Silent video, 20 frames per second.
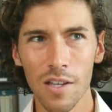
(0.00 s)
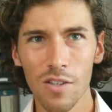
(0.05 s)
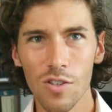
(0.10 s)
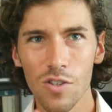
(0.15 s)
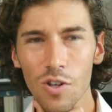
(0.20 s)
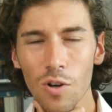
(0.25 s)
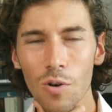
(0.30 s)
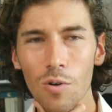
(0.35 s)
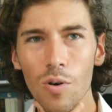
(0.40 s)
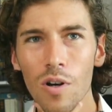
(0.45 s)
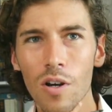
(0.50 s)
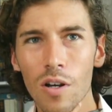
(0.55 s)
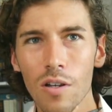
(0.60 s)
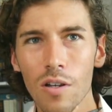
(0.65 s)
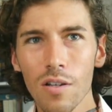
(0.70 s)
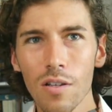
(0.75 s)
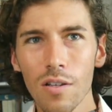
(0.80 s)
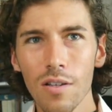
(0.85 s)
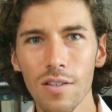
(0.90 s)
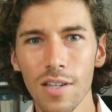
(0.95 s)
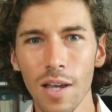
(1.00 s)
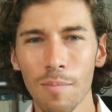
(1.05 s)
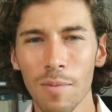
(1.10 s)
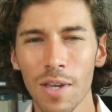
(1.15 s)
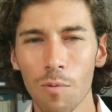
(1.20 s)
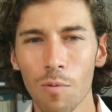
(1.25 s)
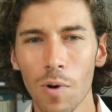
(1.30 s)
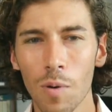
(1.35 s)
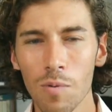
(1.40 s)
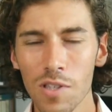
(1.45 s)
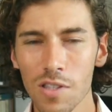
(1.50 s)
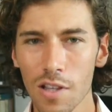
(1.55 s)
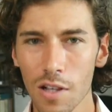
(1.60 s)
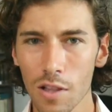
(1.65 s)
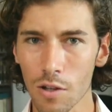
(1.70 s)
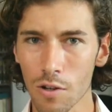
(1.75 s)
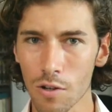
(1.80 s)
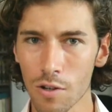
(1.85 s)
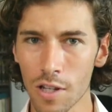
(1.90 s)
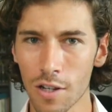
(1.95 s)
So tell me, what was the
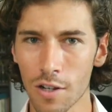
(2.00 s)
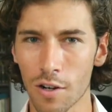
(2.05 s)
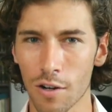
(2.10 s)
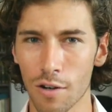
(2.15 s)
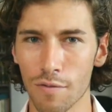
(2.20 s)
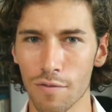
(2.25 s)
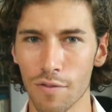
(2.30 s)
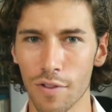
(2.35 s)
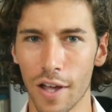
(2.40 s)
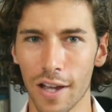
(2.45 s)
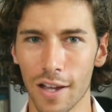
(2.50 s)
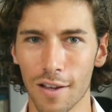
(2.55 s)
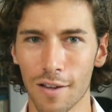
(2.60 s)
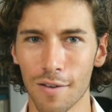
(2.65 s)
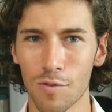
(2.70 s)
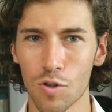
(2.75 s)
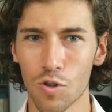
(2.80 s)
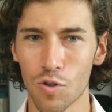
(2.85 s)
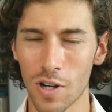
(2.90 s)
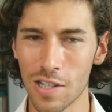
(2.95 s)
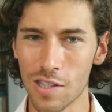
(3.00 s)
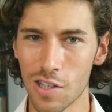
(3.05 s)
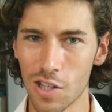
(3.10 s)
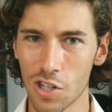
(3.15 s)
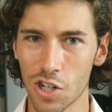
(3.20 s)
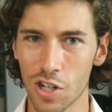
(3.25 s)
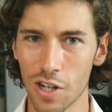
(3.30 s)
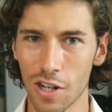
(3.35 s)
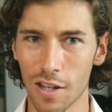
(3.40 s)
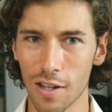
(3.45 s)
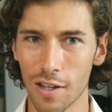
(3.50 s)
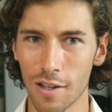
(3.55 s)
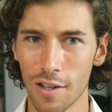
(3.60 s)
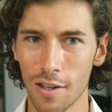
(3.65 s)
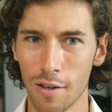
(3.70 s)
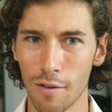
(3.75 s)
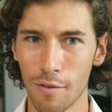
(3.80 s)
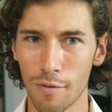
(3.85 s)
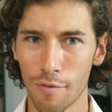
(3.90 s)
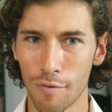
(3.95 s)
learning curve like transitioning
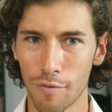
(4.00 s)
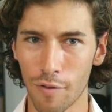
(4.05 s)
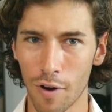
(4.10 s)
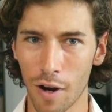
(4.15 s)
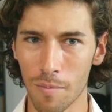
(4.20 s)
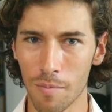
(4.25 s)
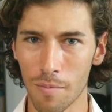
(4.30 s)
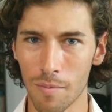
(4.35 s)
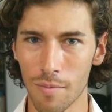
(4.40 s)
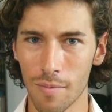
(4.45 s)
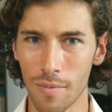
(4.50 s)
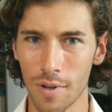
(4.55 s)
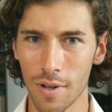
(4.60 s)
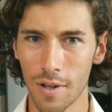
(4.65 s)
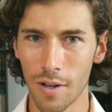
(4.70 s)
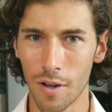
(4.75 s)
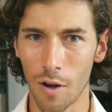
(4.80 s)
from